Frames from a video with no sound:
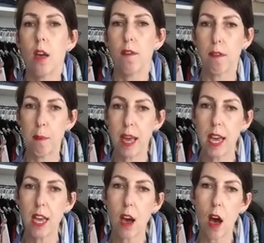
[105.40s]
for
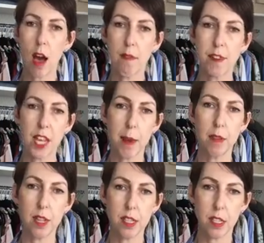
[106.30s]
me, I've
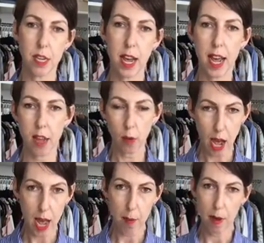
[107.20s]
teamed this today.
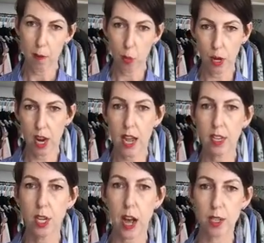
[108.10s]
I've worn it
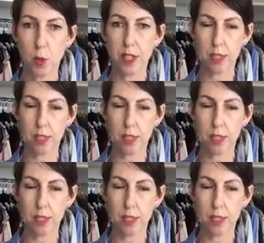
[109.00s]
untucked with